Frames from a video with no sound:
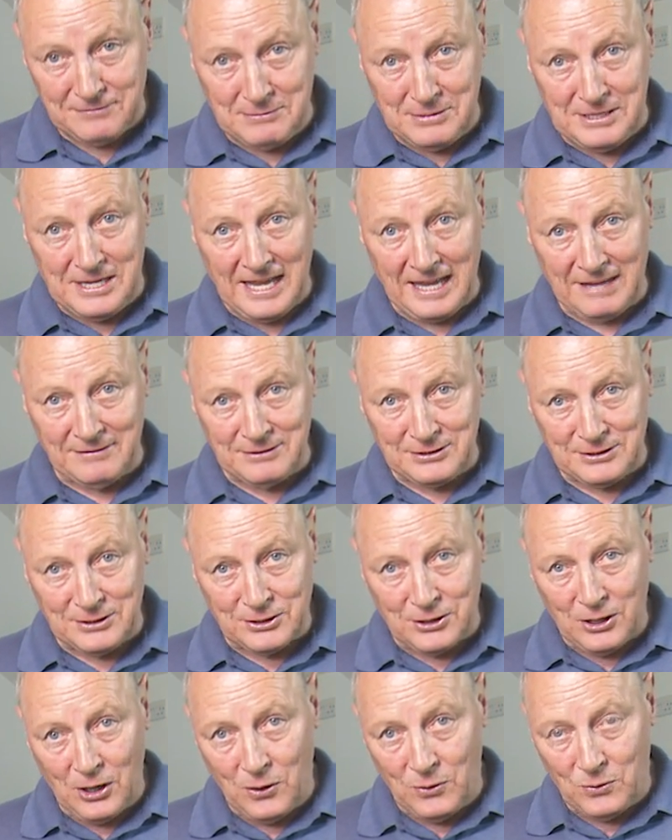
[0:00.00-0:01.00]
me having a
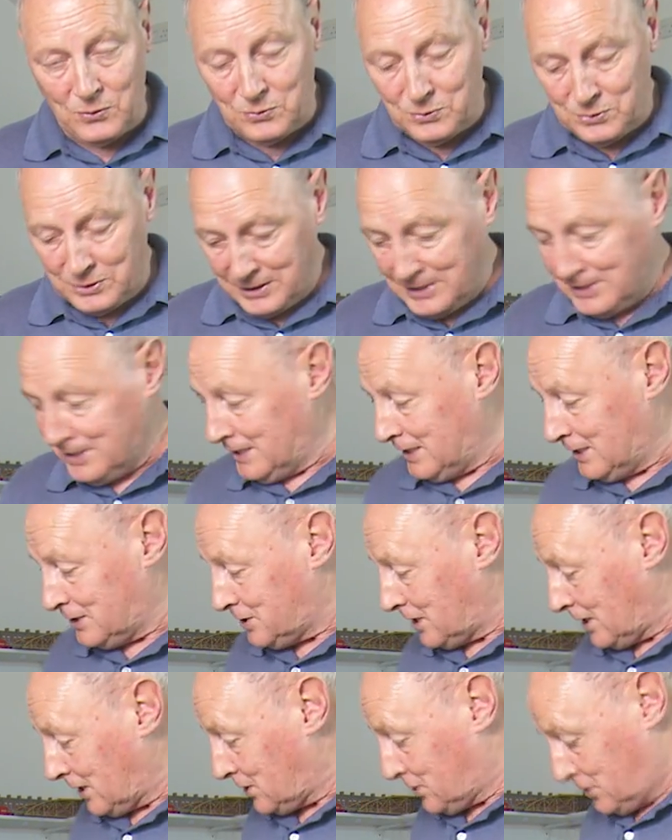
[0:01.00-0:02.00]
cold,
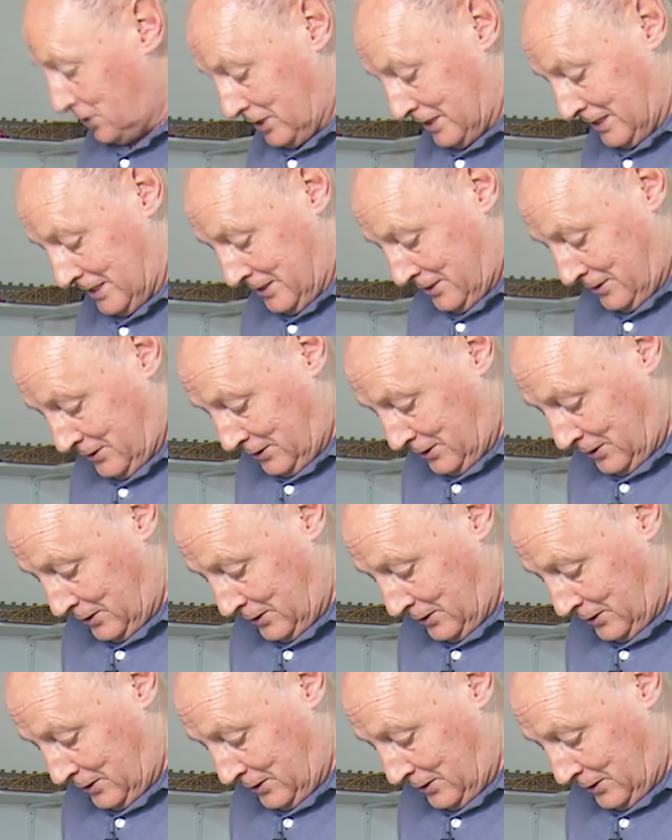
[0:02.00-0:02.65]
it's actually the